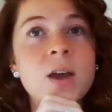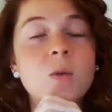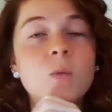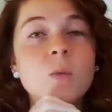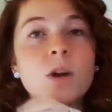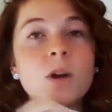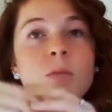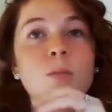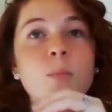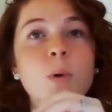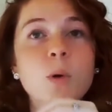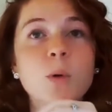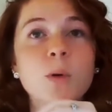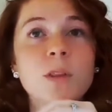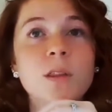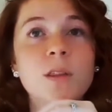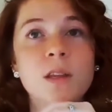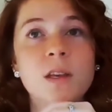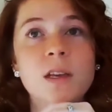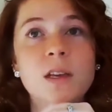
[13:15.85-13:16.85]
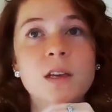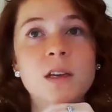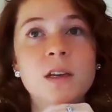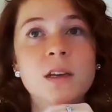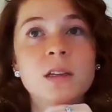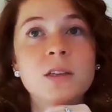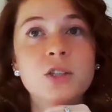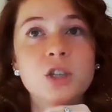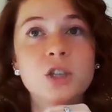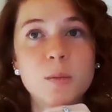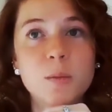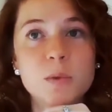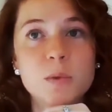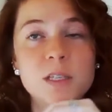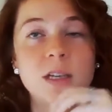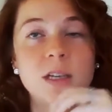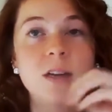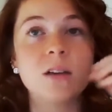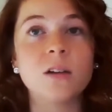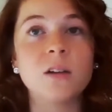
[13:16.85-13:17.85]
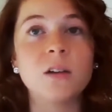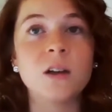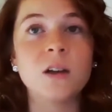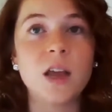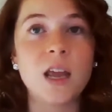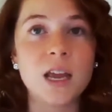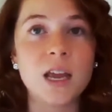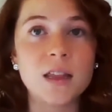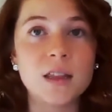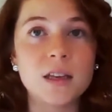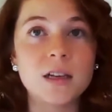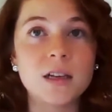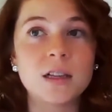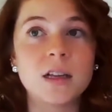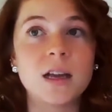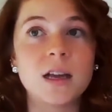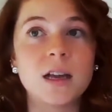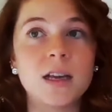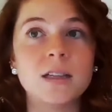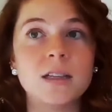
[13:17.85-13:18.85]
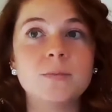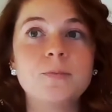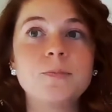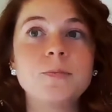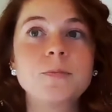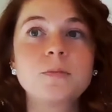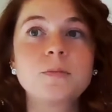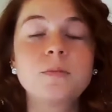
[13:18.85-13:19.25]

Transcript: where both the job seeker and the client